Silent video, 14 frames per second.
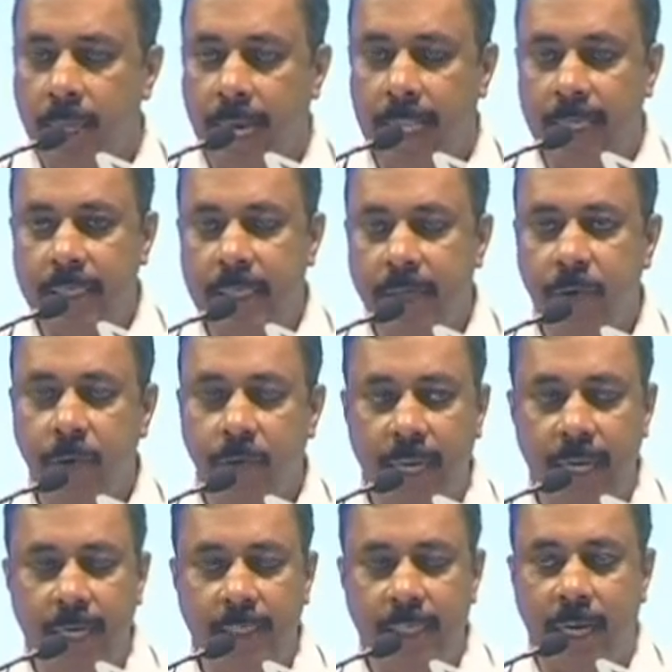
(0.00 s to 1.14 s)
I'll just give you
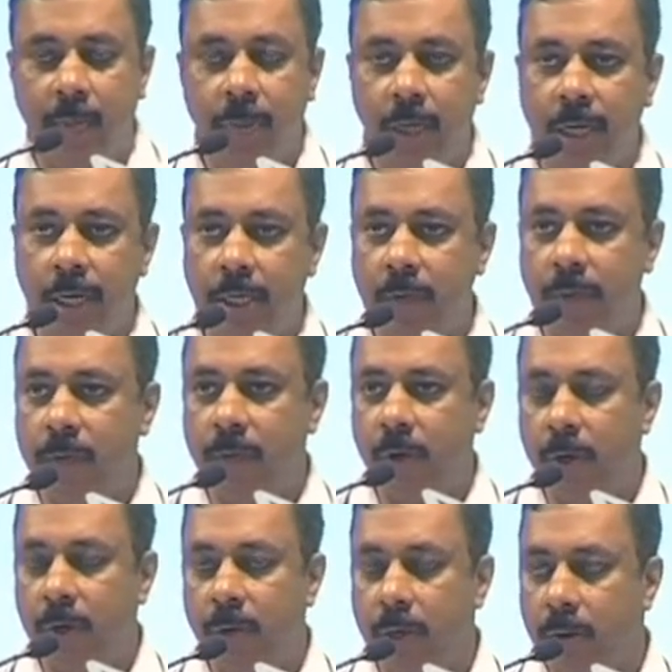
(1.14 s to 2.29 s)
one example in terms of
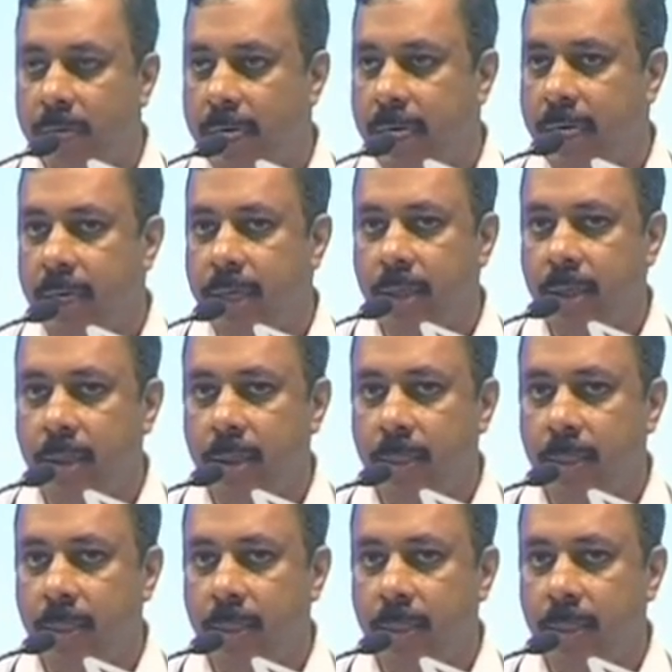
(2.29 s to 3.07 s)
how do we look at it.